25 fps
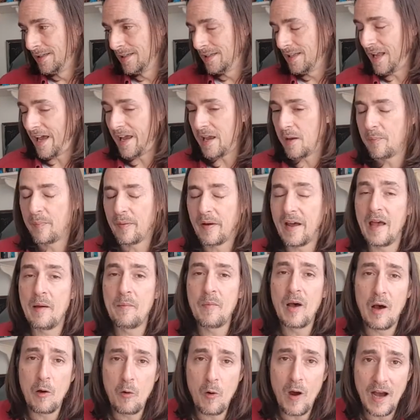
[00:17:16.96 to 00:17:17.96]
Like Prem
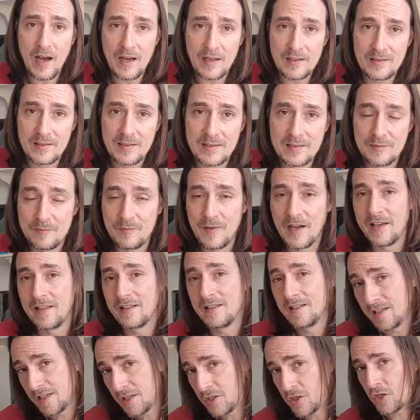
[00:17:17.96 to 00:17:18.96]
Rawat, my
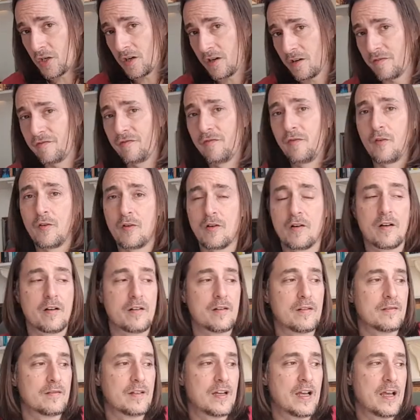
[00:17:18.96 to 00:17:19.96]
teacher
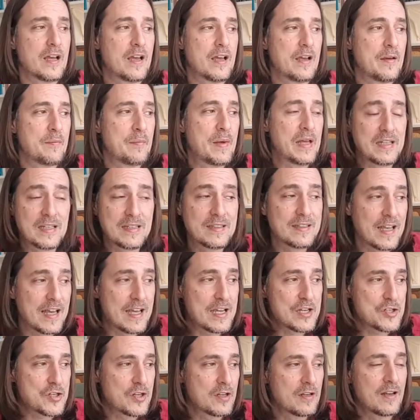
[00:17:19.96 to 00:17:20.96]
for uh,
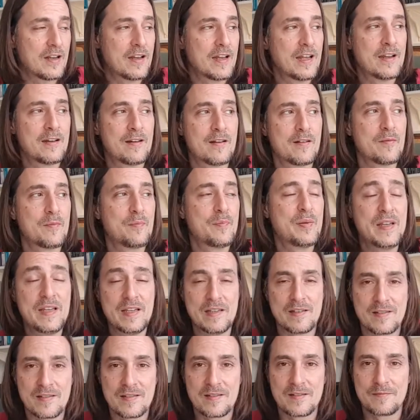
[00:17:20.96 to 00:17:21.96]
meditation and inner
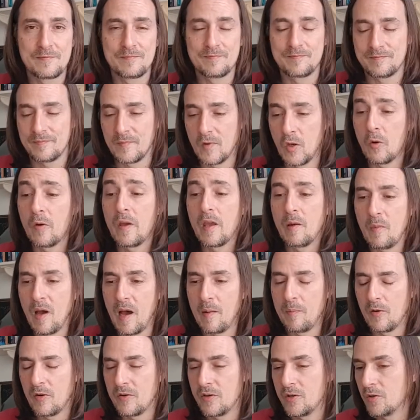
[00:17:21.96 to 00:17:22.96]
peace, look him
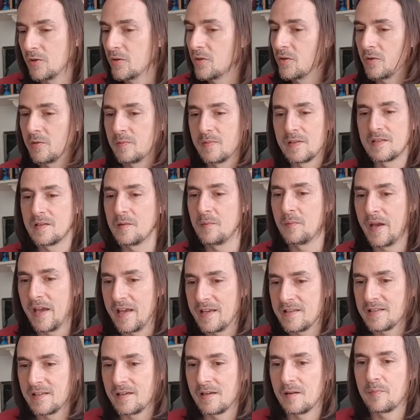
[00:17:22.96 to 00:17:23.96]
up on YouTube, is
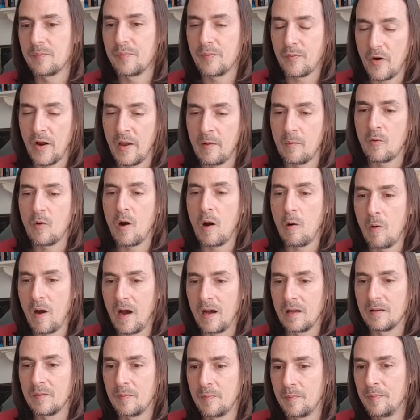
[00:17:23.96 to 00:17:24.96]
amazing. Prem
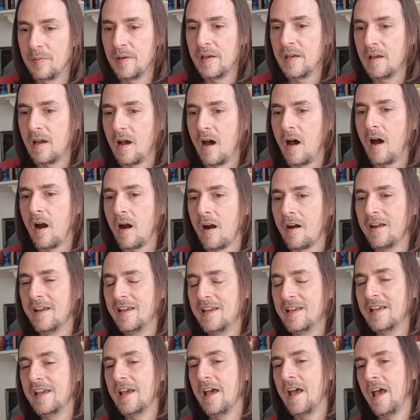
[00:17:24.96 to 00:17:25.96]
Rawat, P R
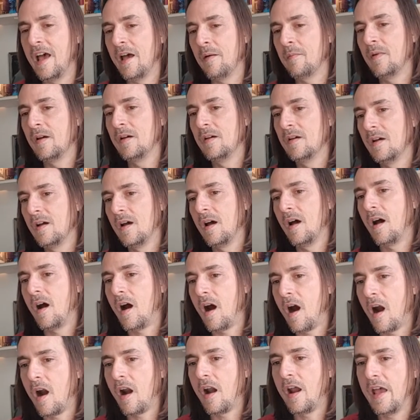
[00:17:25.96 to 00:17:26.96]
E M
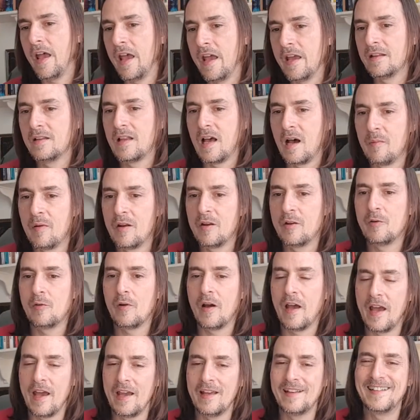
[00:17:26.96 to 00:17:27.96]
R A W
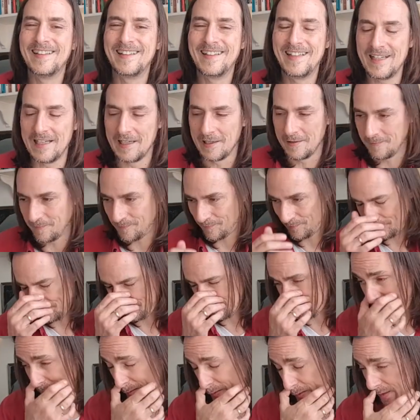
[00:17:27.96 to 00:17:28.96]
A T,
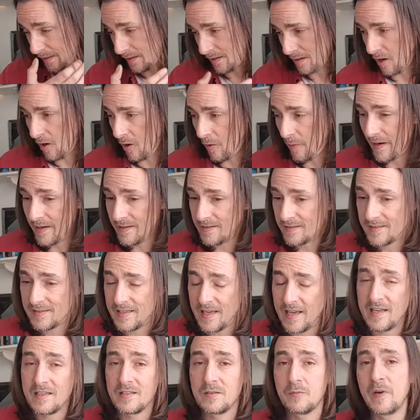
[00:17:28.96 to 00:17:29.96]
always
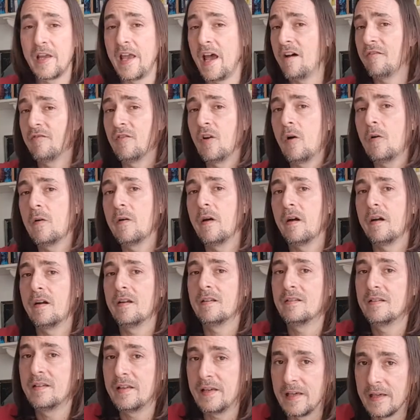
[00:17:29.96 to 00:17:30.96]
says, we have no
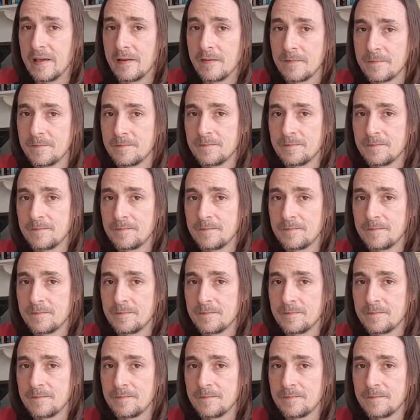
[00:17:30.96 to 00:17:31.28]
guarantee